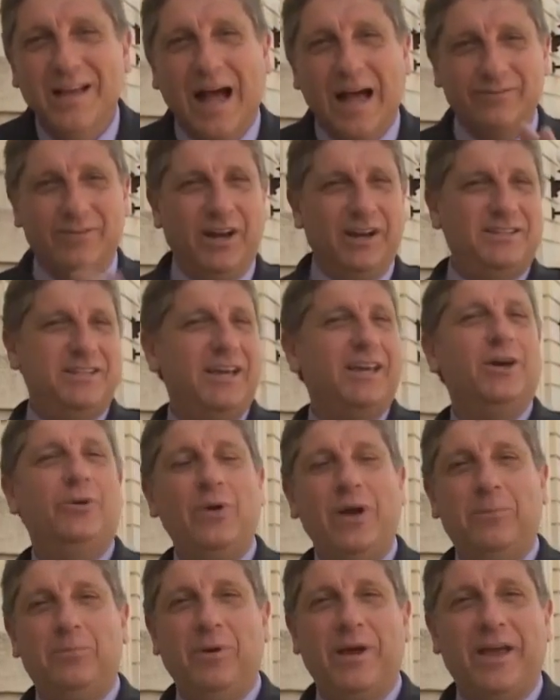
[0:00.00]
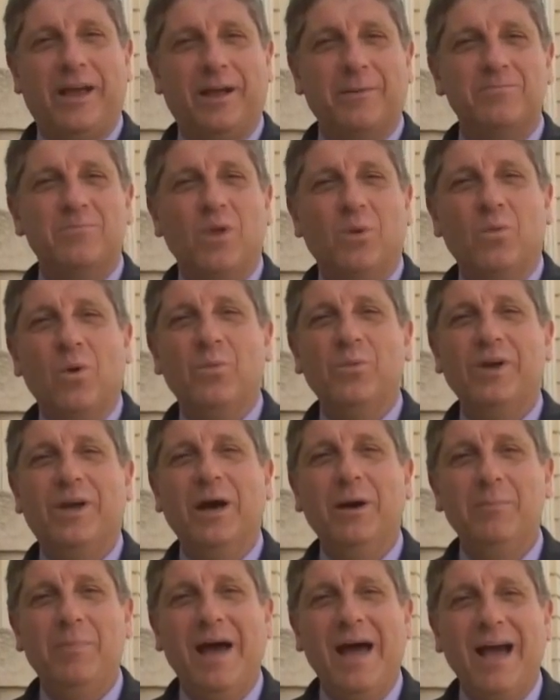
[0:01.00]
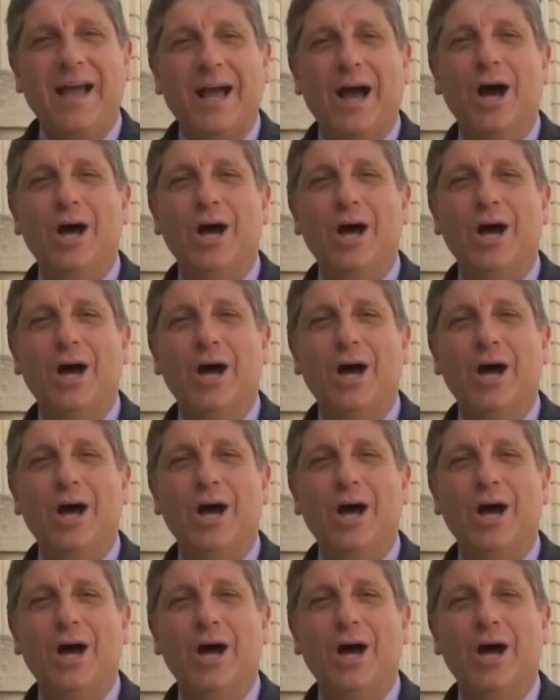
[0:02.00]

I've got to take a quick break. When we come back,